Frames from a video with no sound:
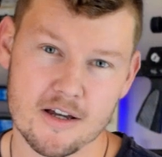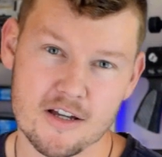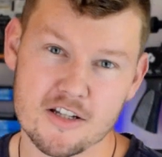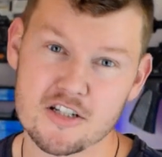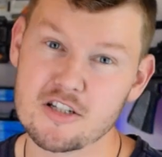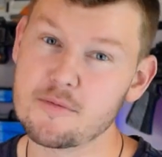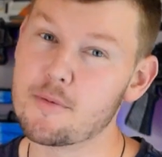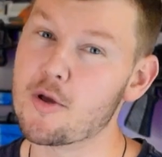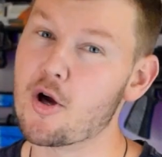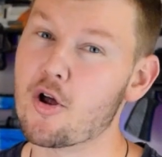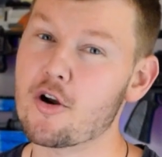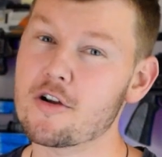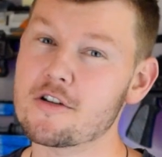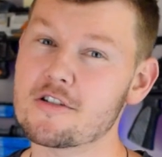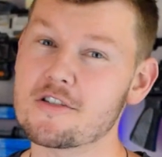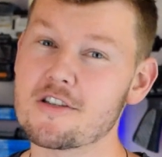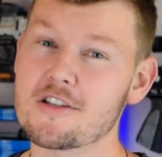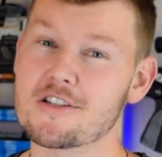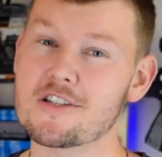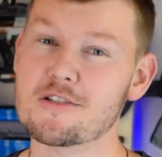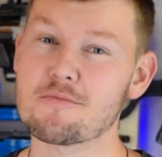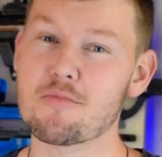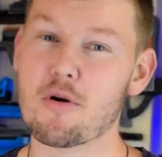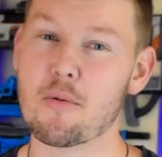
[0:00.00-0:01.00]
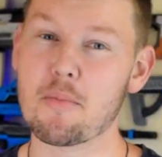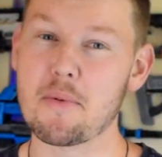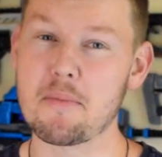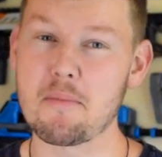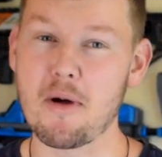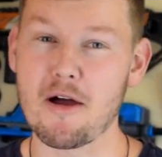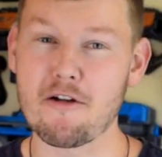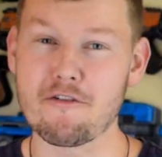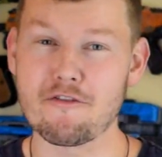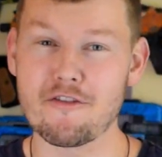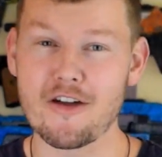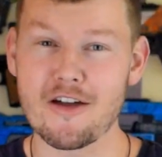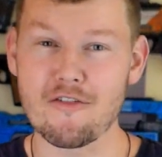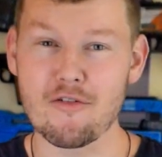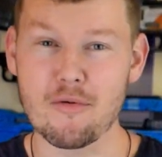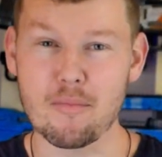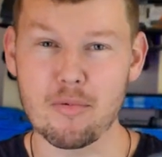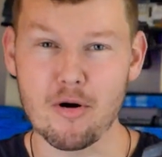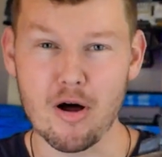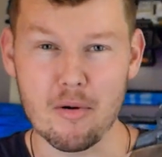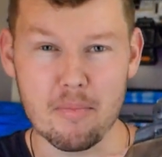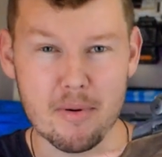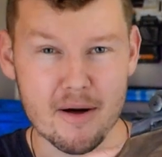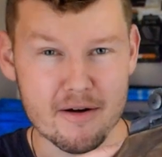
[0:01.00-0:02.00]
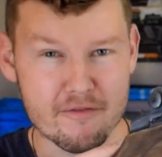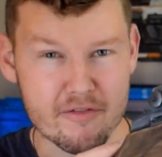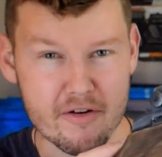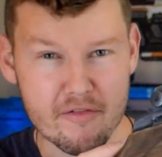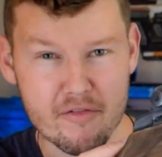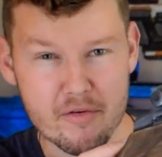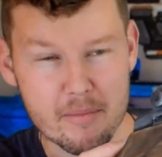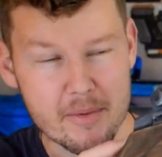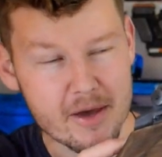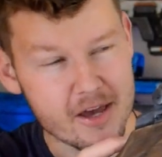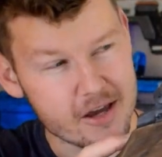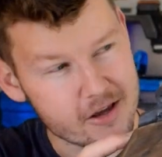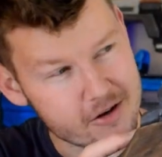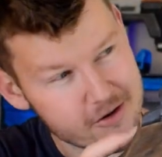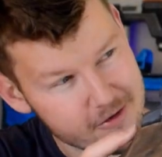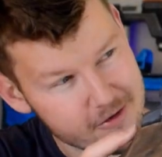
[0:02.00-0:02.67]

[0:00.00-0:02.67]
To be honest, this is probably my favorite prop I've ever made.